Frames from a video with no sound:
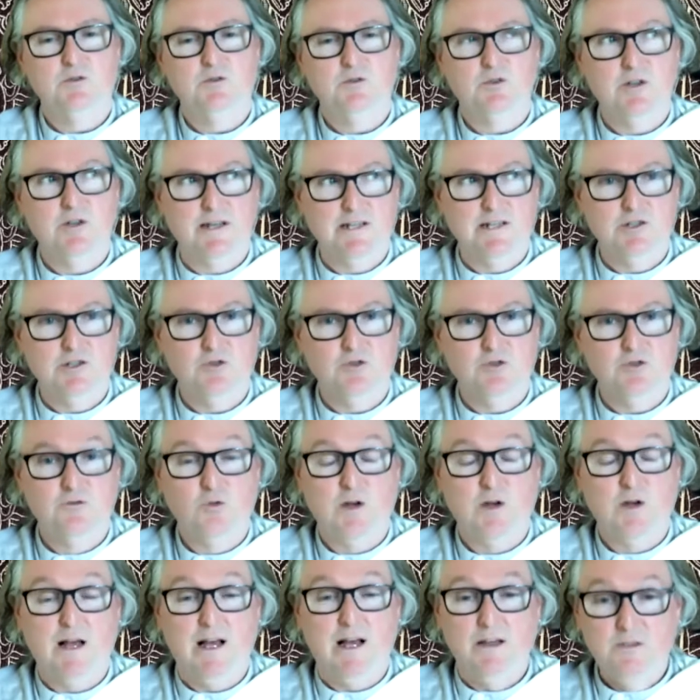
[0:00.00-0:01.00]
Creating joy
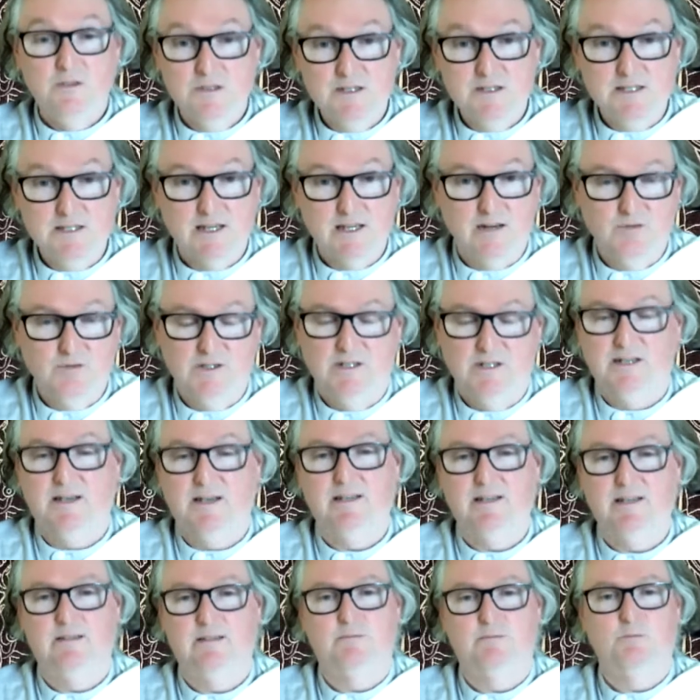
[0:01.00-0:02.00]
for others every
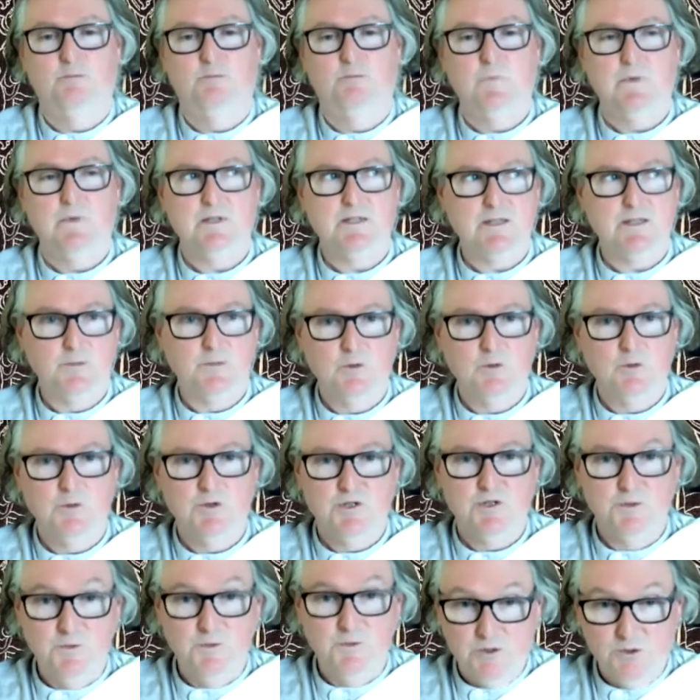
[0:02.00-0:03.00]
day is something we
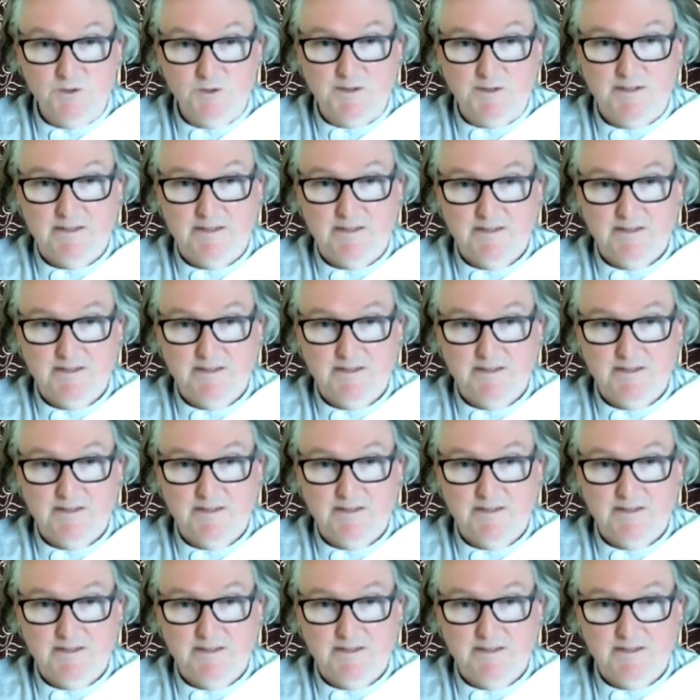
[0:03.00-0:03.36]
should be doing.